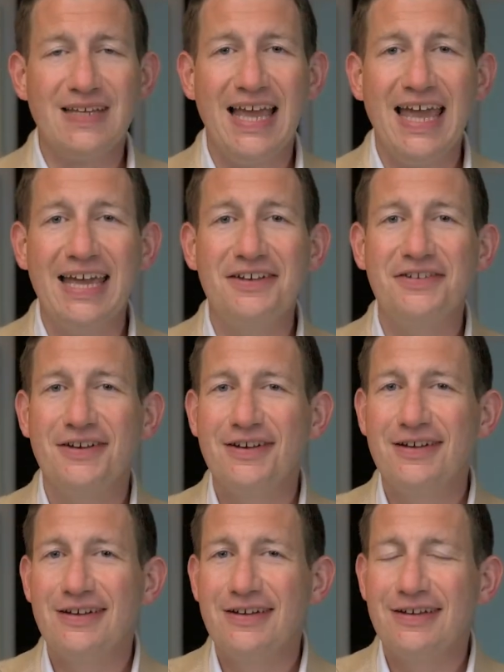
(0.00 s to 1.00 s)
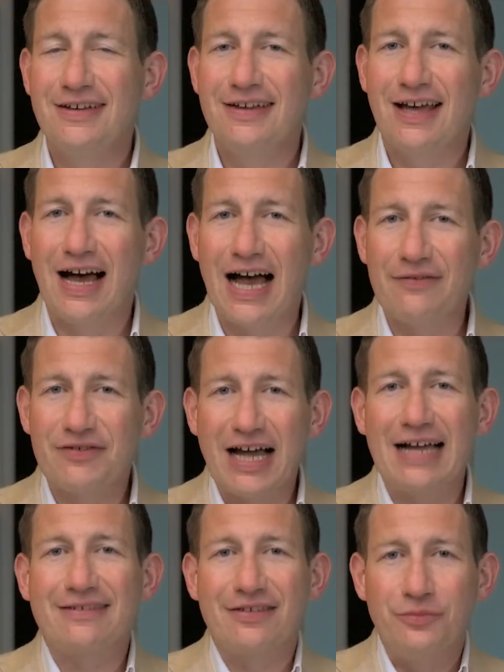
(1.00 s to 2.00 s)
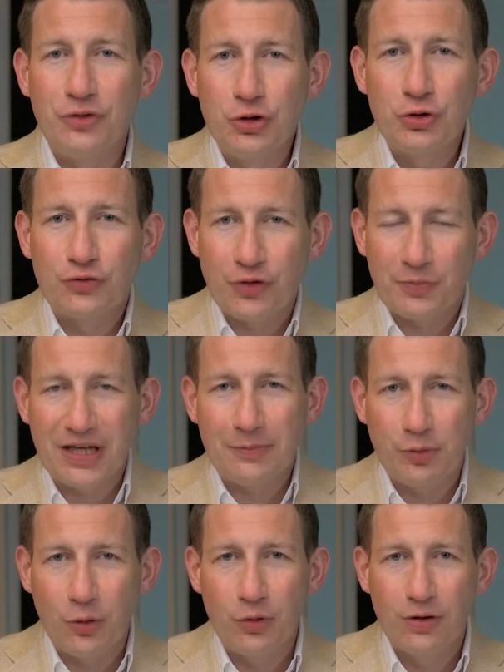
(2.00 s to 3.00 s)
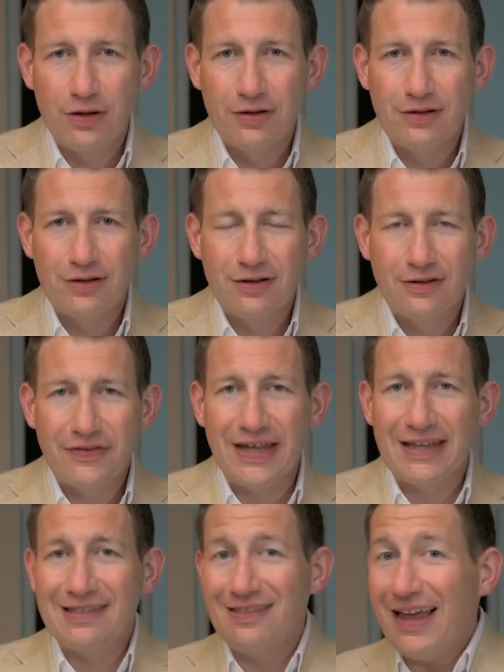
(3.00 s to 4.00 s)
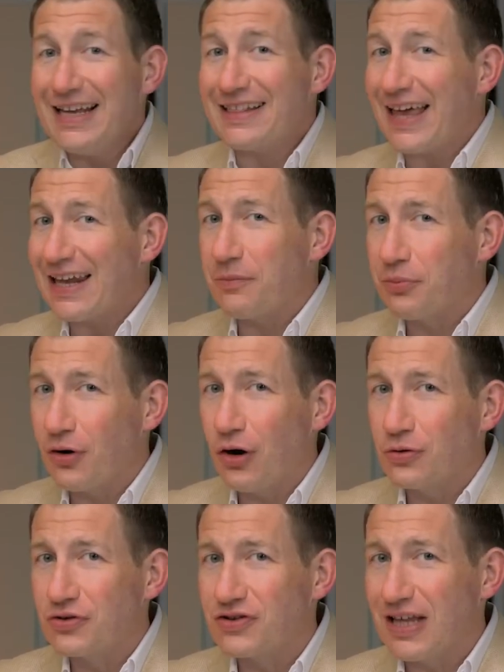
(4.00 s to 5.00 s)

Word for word: And I've got some news for people that like that approach.